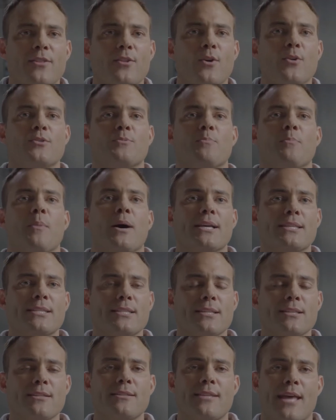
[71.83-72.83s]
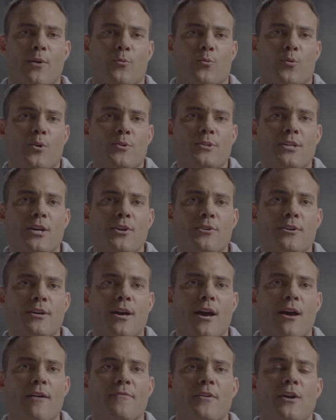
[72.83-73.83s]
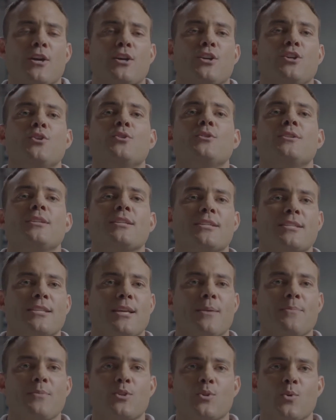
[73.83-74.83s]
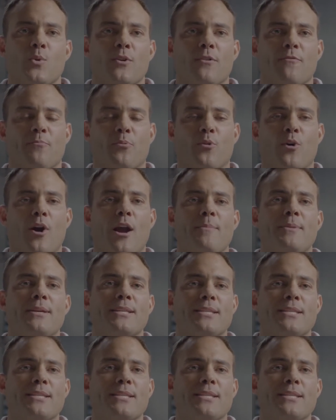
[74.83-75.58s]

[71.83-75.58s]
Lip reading: those muscles, that rotator cuff, using some sort of priming